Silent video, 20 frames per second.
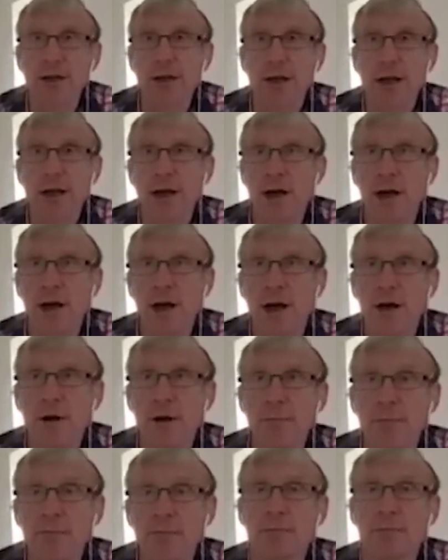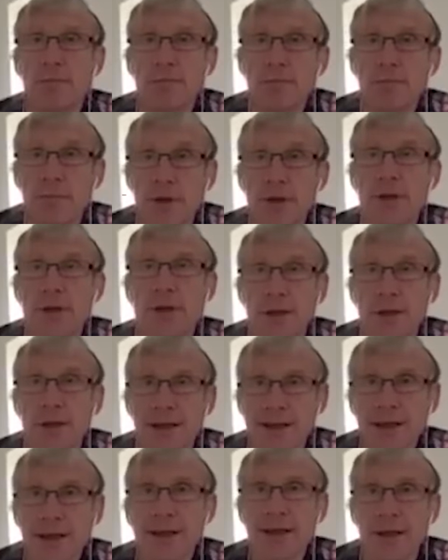But
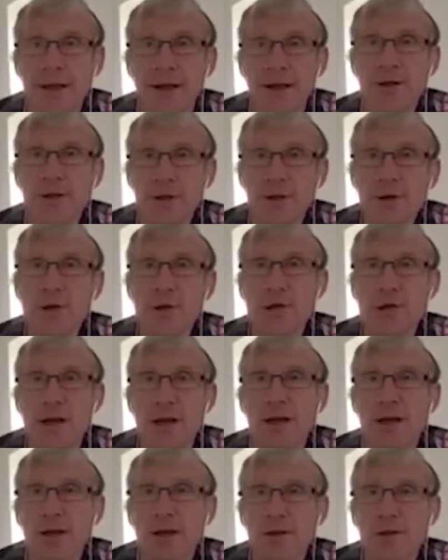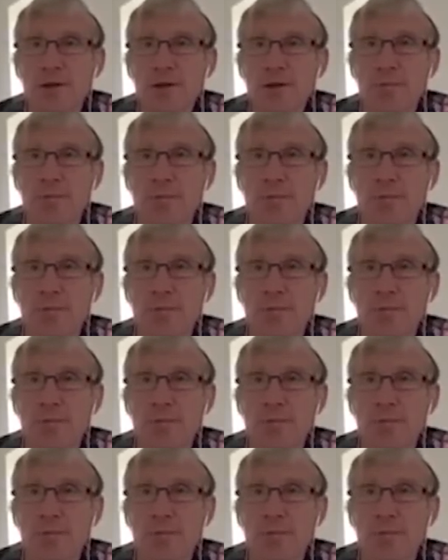yeah, I do think there's a